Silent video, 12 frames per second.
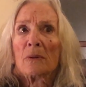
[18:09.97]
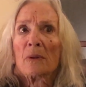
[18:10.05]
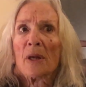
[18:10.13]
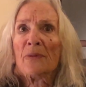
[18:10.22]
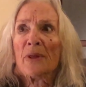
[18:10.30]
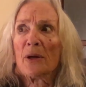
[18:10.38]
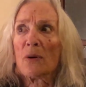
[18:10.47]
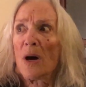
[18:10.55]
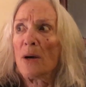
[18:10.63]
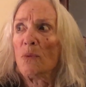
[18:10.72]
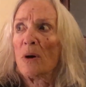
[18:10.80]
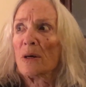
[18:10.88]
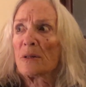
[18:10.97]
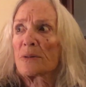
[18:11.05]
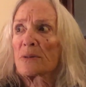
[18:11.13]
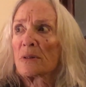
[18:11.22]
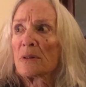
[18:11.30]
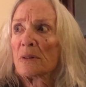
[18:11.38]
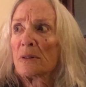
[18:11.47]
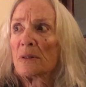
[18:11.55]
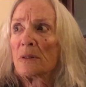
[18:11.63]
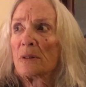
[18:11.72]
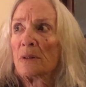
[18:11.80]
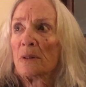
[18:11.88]
And there I was,
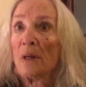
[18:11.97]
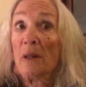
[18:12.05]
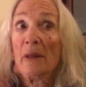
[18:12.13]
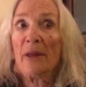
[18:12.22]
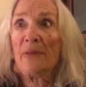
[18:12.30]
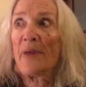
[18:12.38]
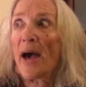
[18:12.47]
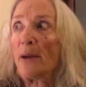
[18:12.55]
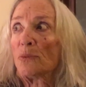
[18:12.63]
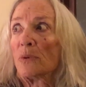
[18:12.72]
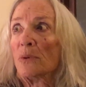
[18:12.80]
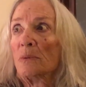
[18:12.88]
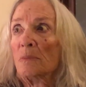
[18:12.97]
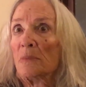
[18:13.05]
in that room.